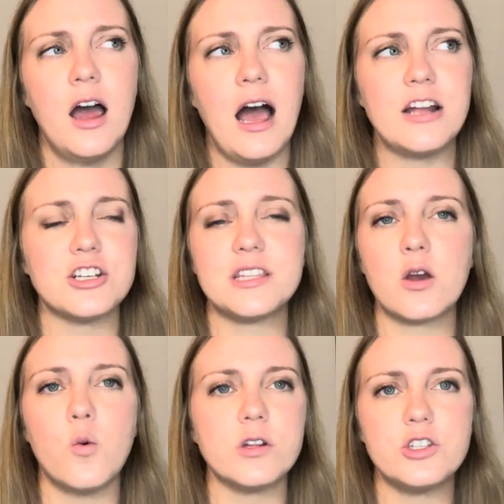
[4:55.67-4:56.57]
I just
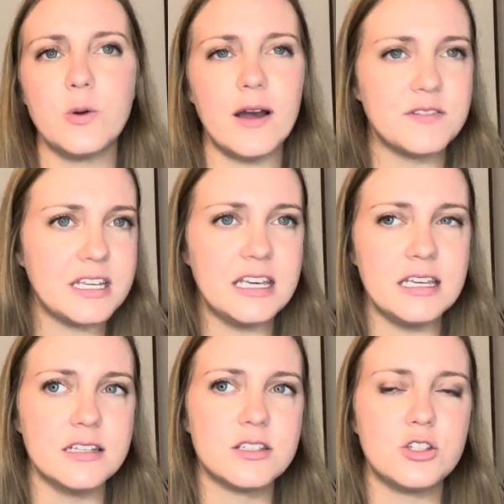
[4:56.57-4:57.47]
think once you have the
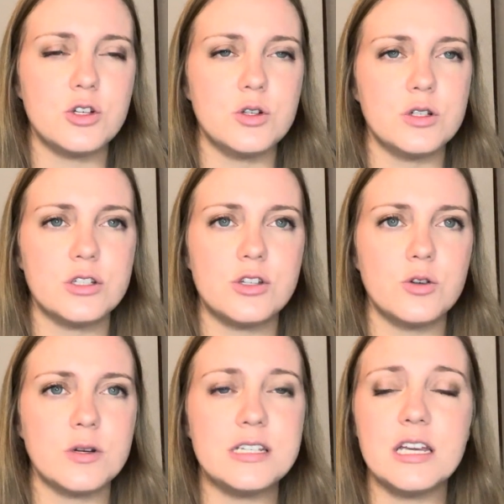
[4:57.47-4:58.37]
keys
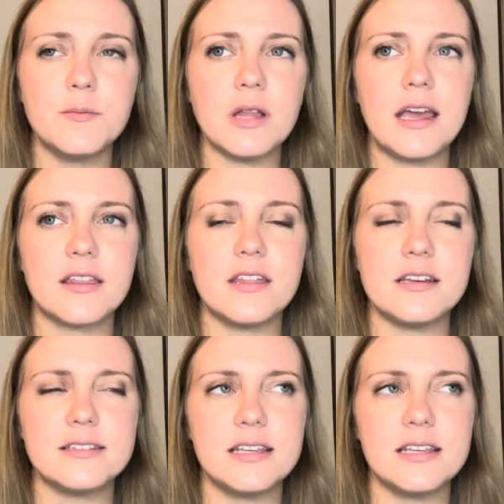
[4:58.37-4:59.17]
to a team like this,